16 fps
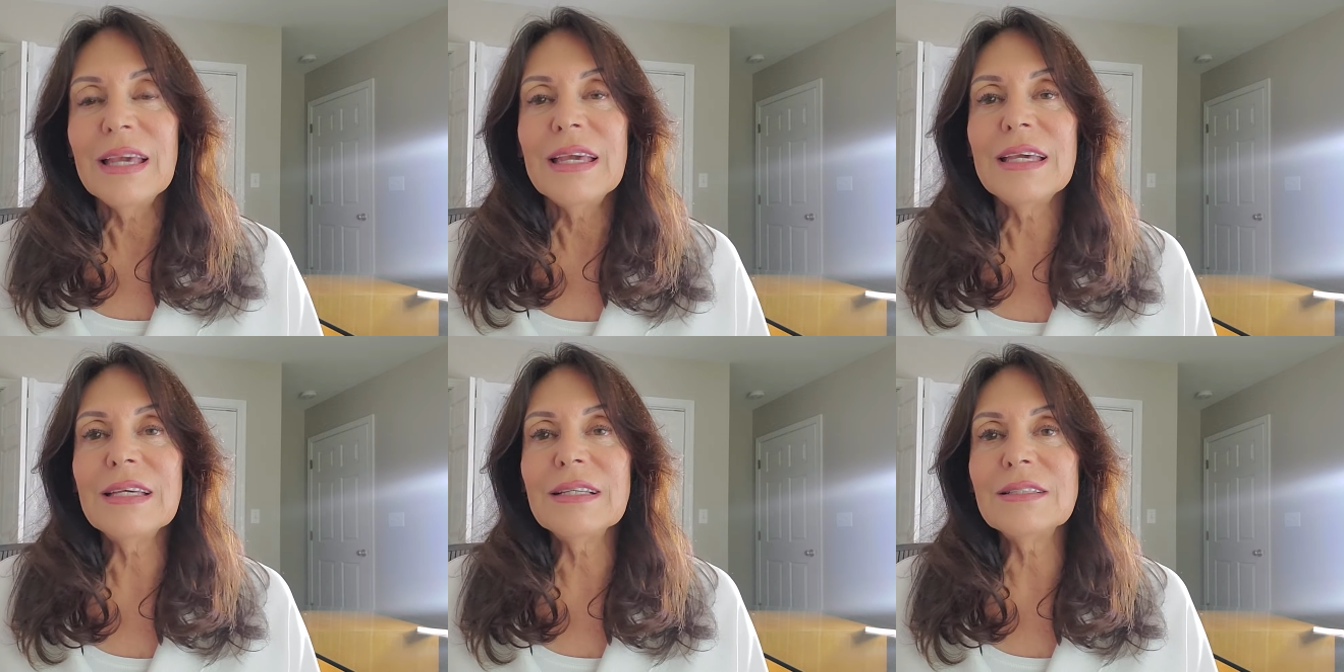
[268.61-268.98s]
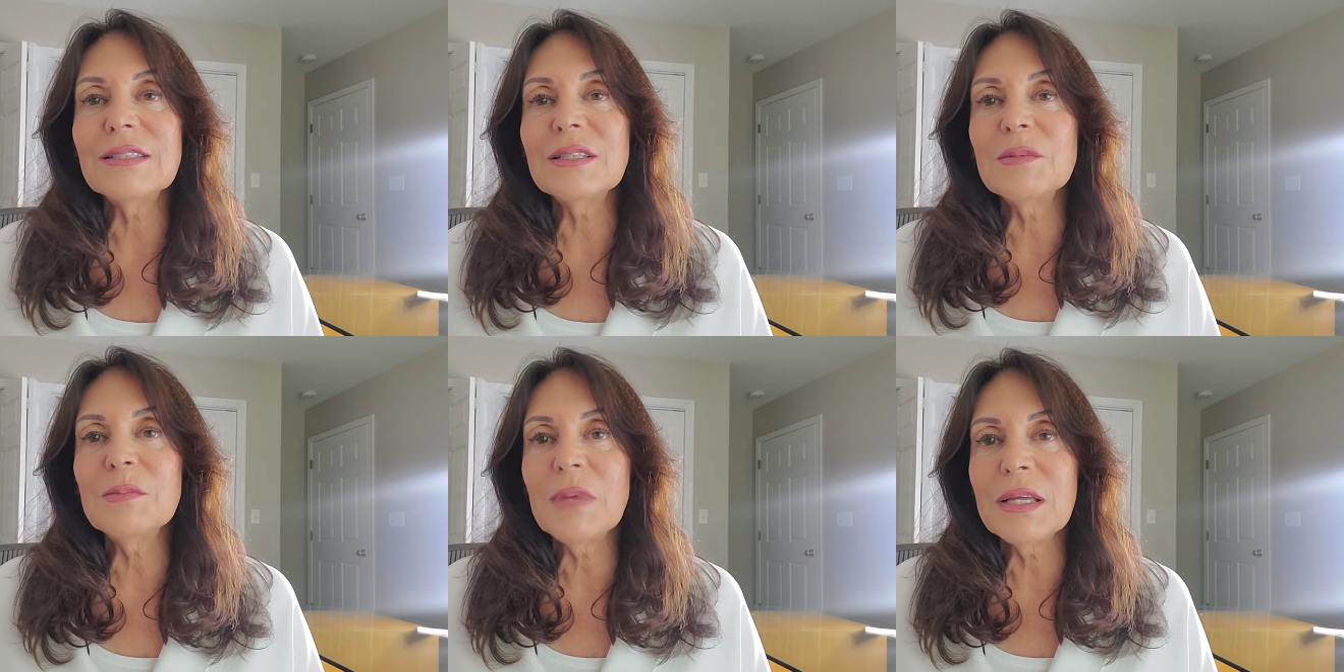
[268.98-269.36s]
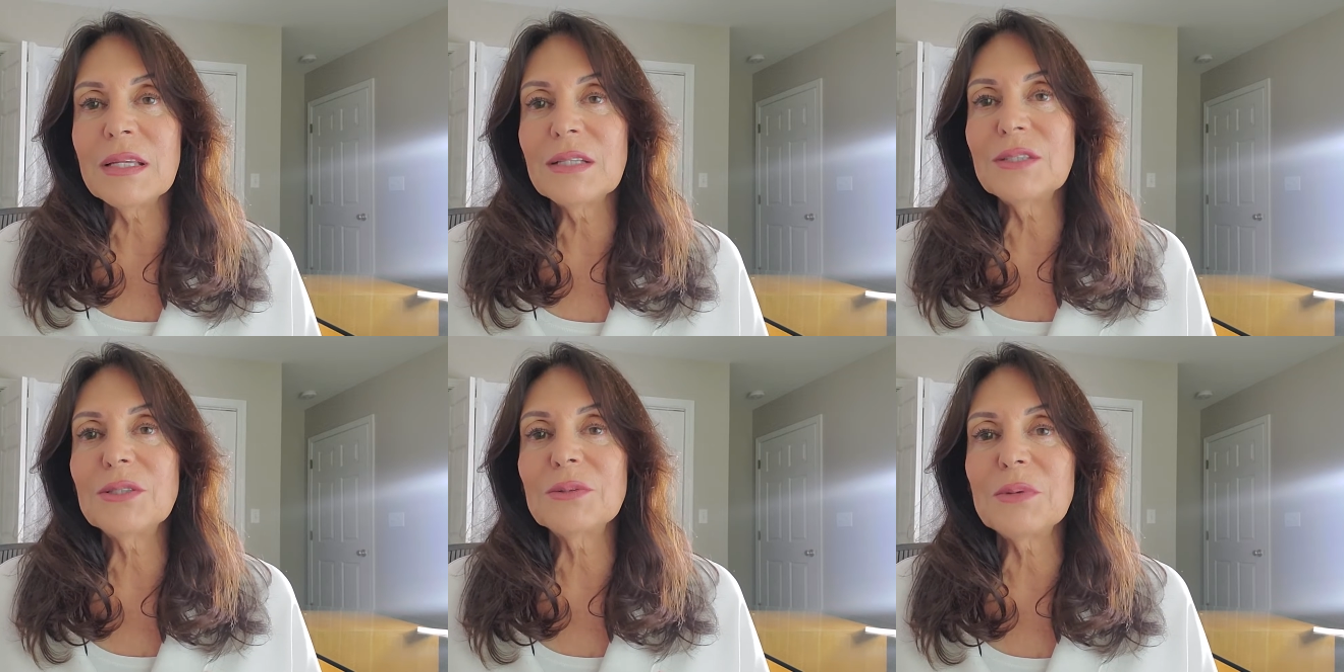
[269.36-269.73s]
it's the
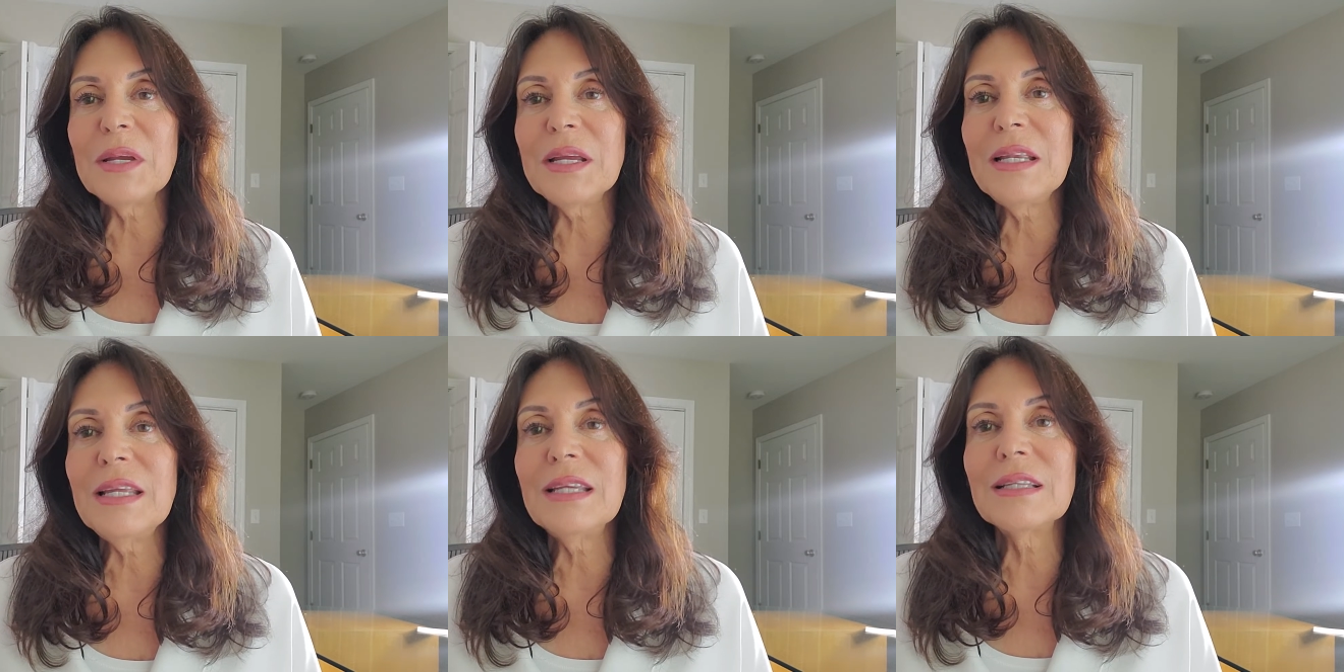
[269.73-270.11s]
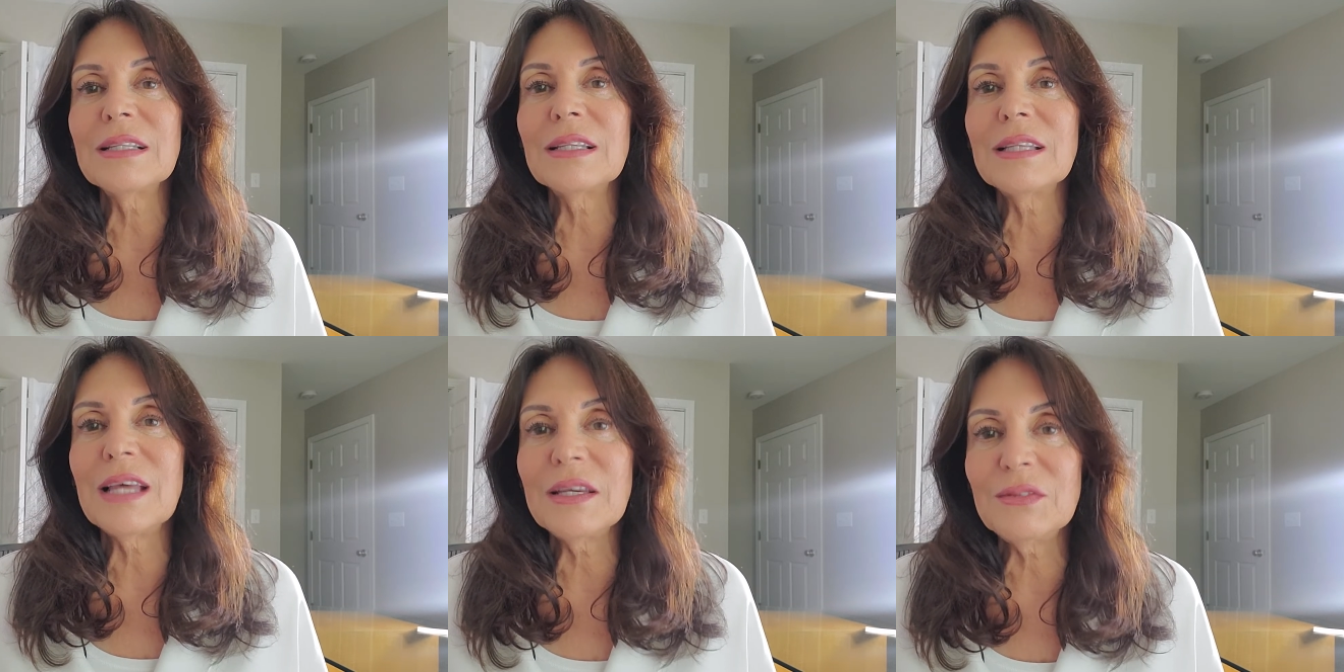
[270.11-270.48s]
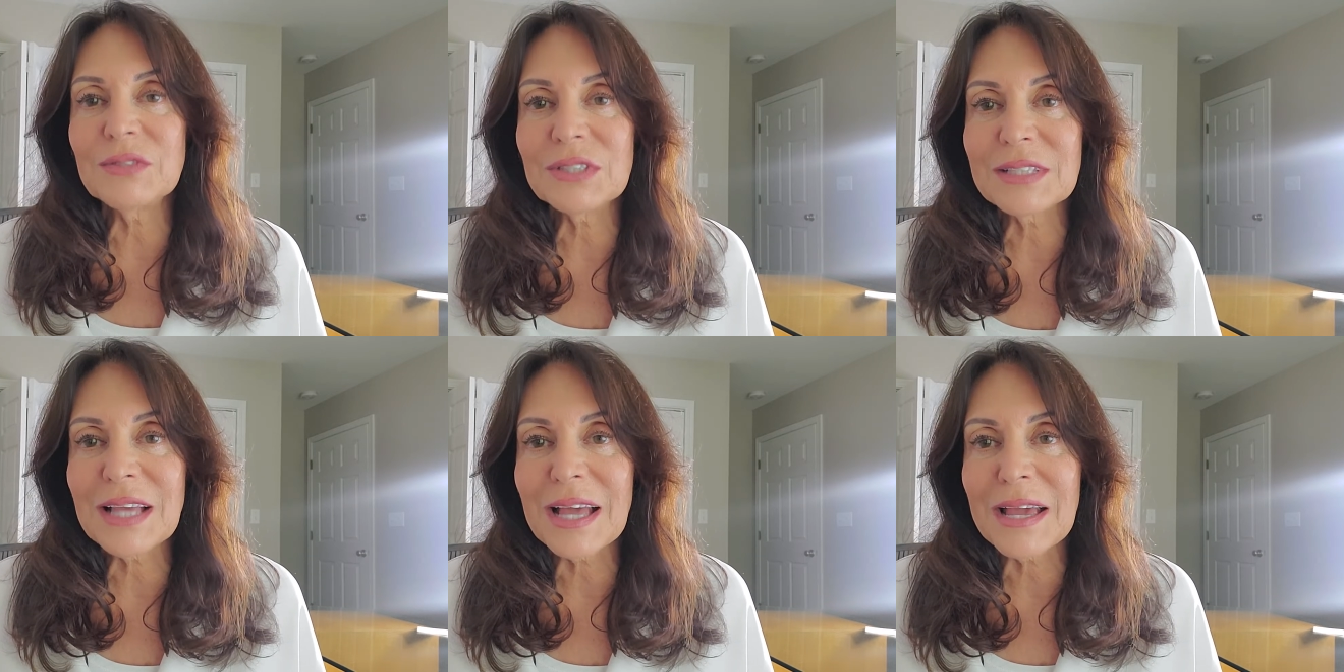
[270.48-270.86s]
Mediterranean
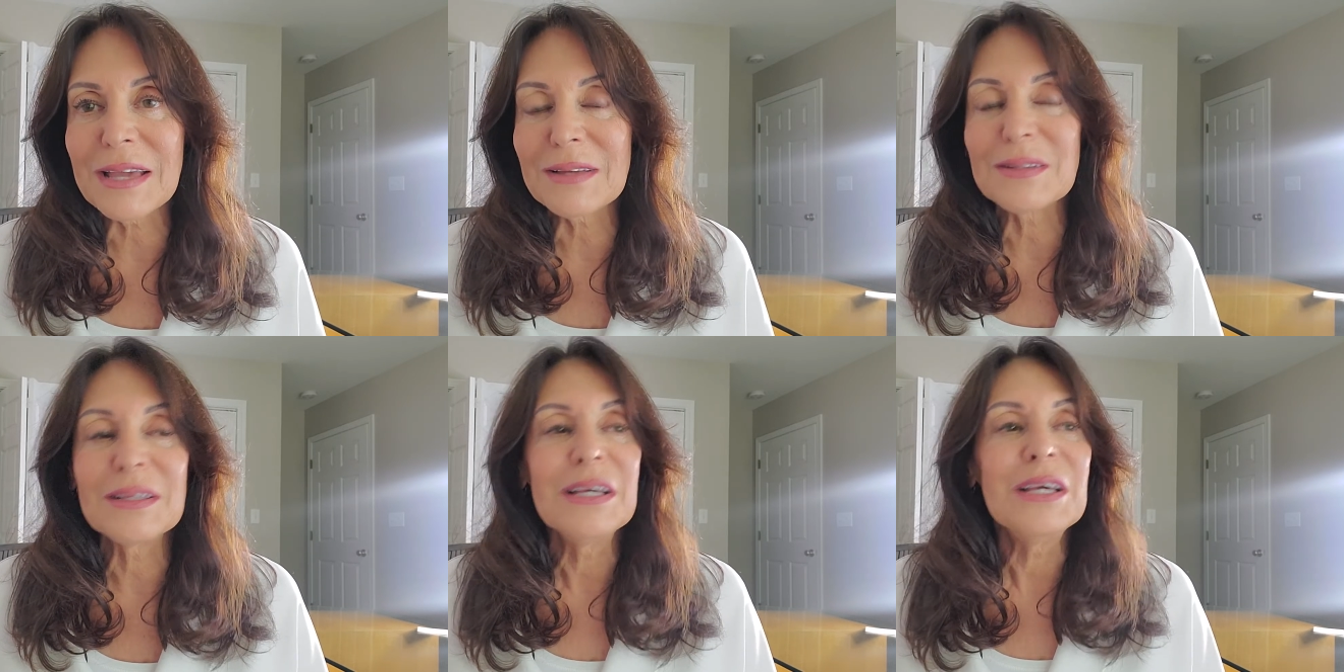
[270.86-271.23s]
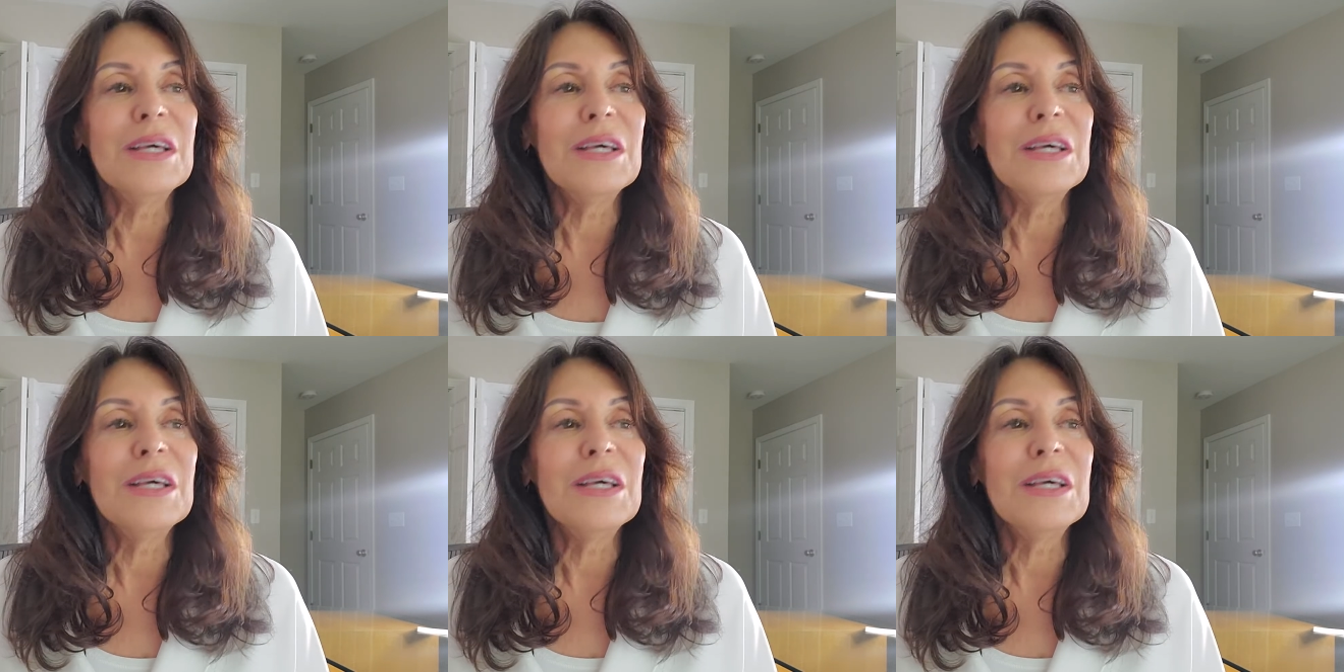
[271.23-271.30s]
lifestyle.